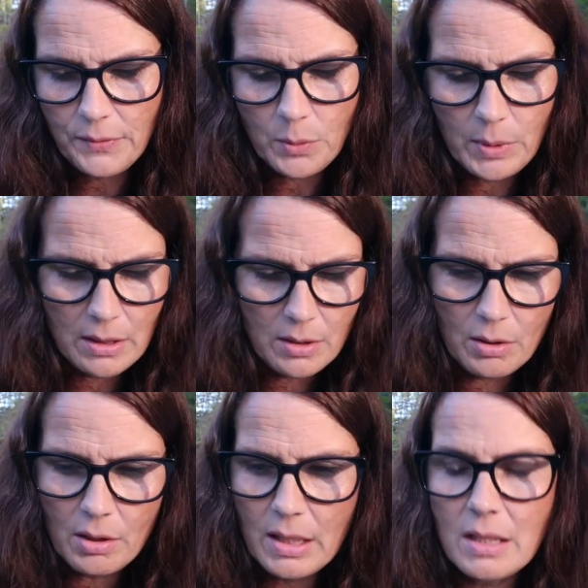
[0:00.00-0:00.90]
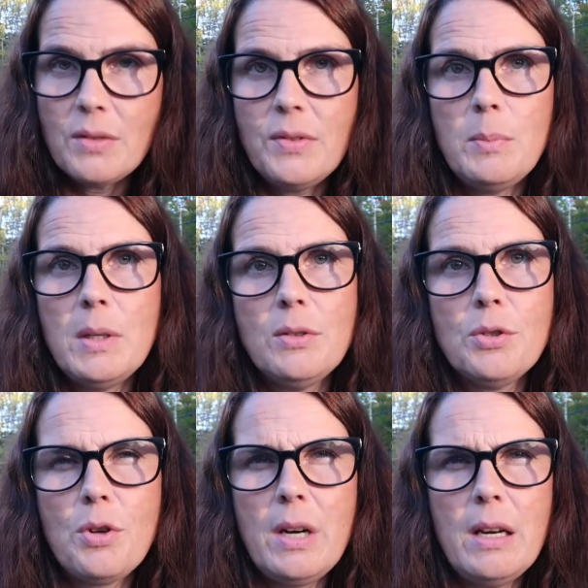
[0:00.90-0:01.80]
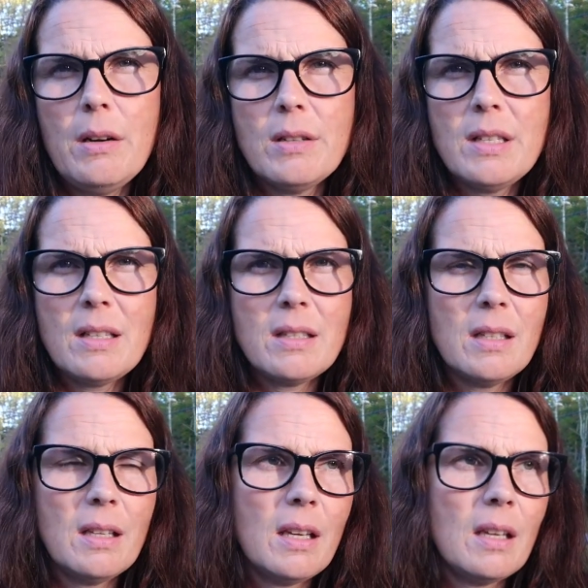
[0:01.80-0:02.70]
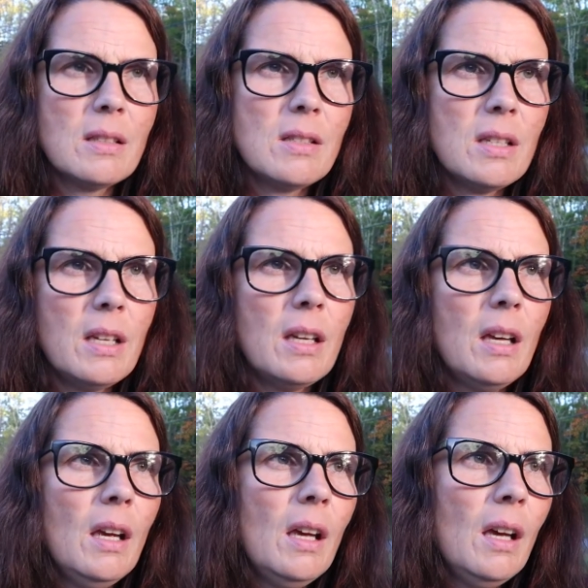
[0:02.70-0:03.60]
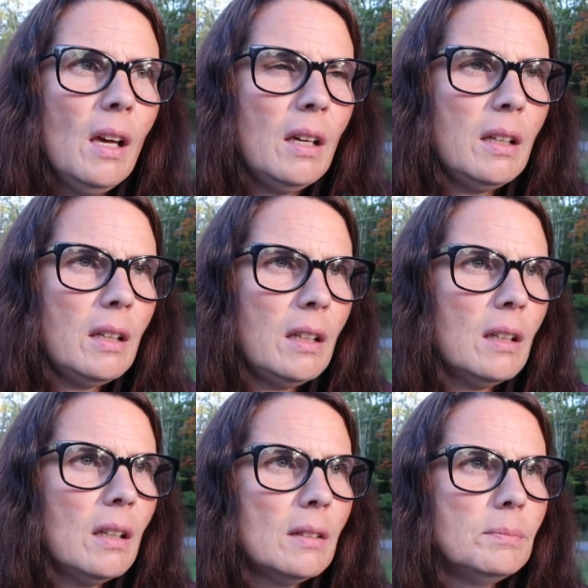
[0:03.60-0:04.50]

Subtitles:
to wait till our next female to try out our testing again to get a